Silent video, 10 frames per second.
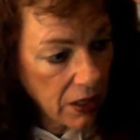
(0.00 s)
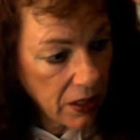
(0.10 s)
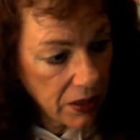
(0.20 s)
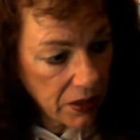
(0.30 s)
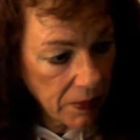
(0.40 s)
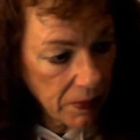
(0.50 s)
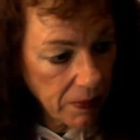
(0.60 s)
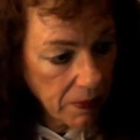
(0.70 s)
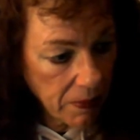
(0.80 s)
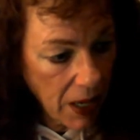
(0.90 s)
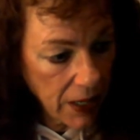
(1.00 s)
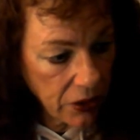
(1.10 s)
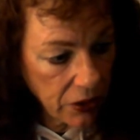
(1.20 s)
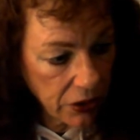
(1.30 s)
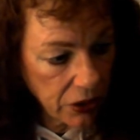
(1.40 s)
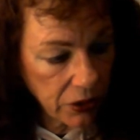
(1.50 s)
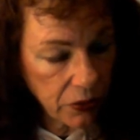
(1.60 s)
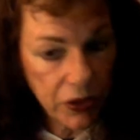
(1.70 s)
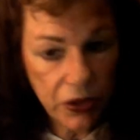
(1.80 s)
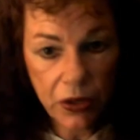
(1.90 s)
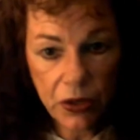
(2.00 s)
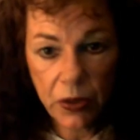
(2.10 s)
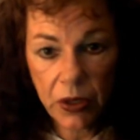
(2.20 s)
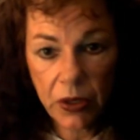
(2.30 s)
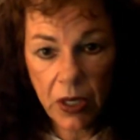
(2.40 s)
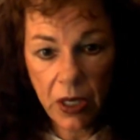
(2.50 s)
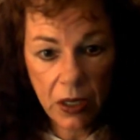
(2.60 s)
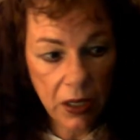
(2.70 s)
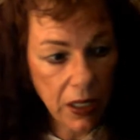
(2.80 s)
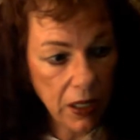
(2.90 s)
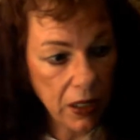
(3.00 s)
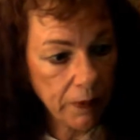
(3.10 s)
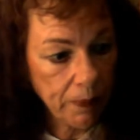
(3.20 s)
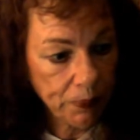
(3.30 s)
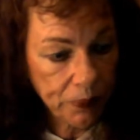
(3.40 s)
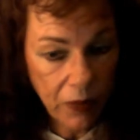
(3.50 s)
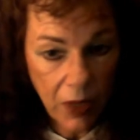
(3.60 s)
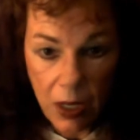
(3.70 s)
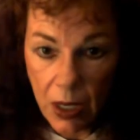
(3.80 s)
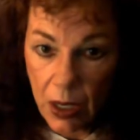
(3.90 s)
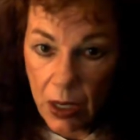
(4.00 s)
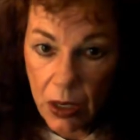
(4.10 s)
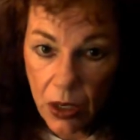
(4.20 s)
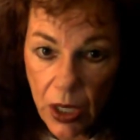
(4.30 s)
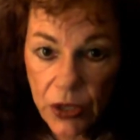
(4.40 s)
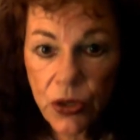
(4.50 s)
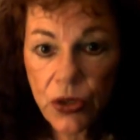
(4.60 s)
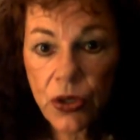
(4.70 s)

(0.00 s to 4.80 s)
some minor good results with. And again, you guys use